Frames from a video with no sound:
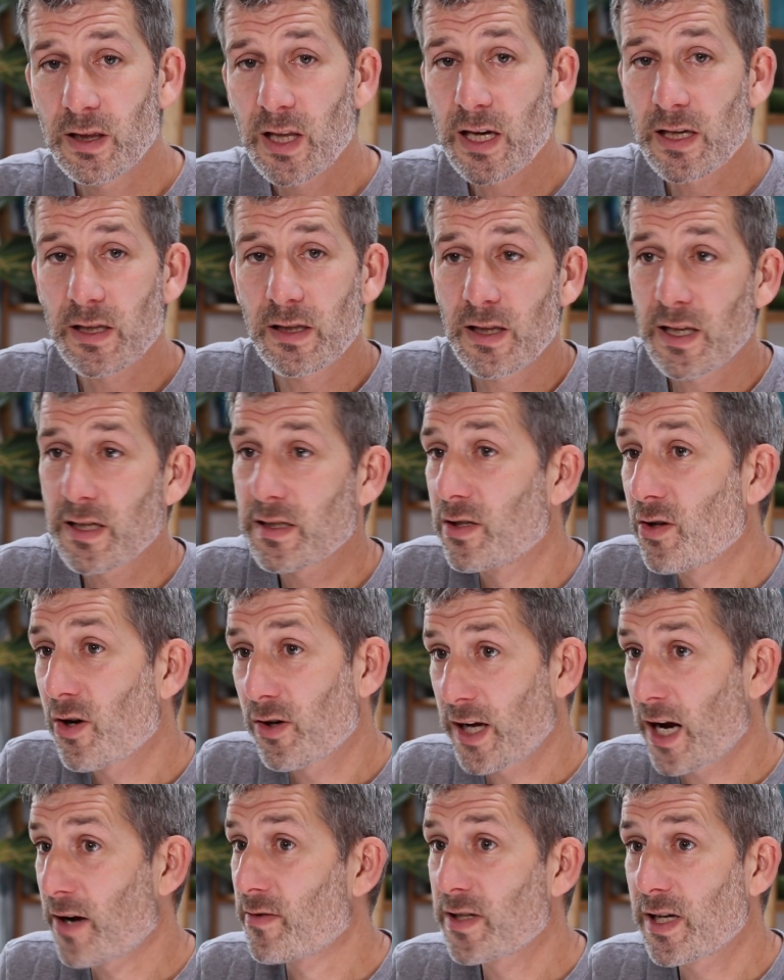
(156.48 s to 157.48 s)
That, that's not
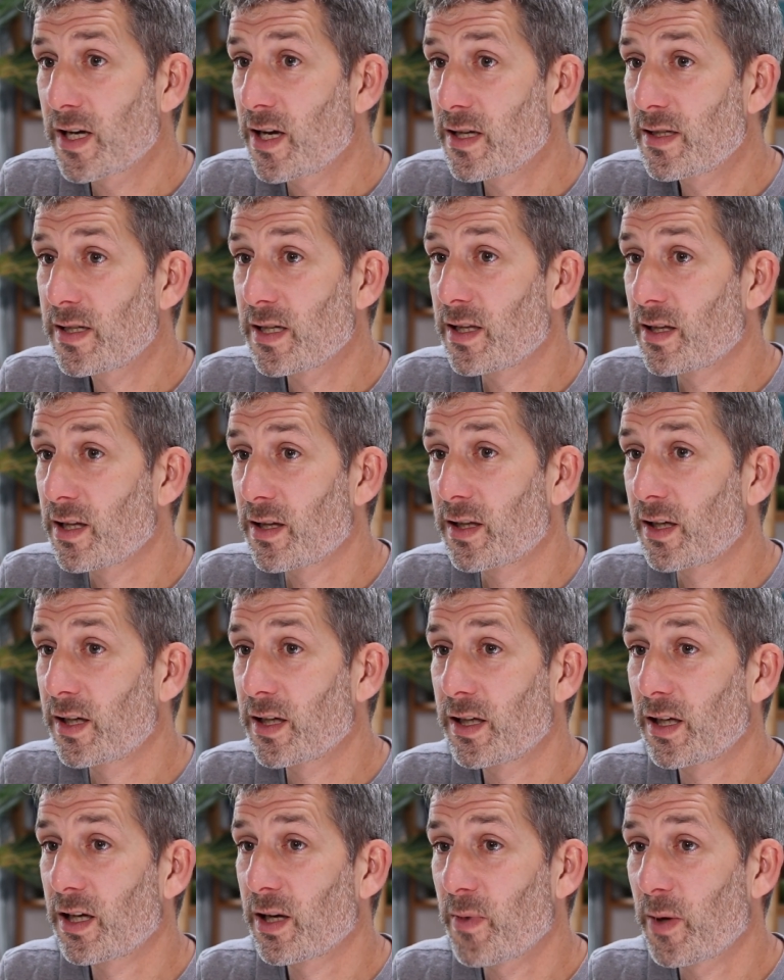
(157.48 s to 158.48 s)
a guarantee, is it, that they're
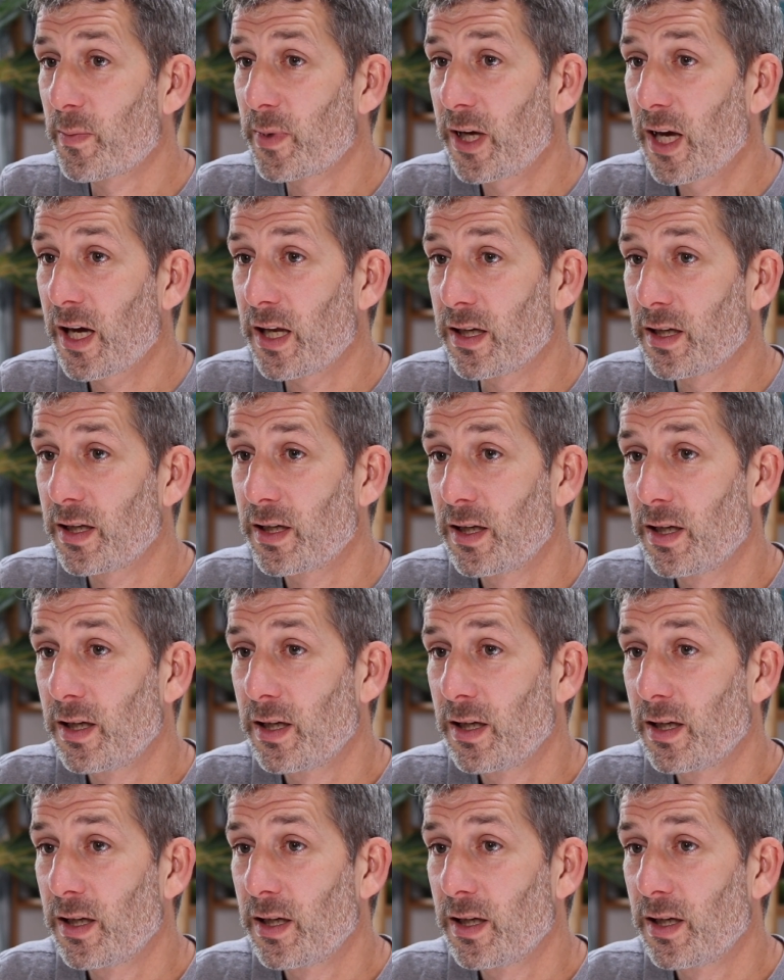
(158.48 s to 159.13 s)
going to come up again?